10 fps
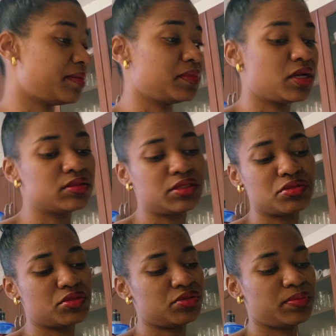I'm not
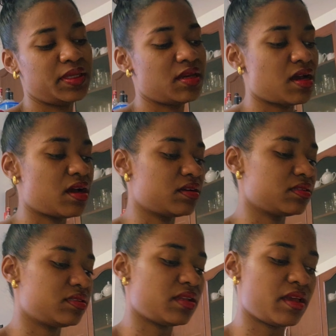used to being a
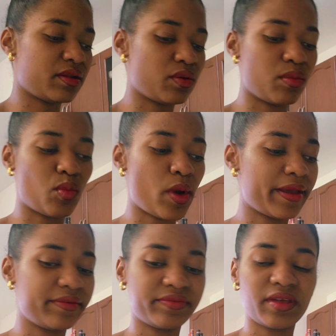stay-at-home
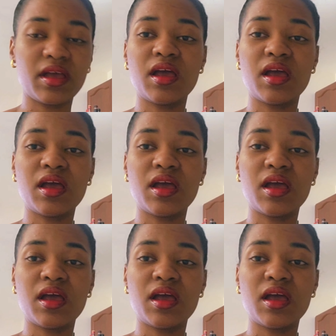wife.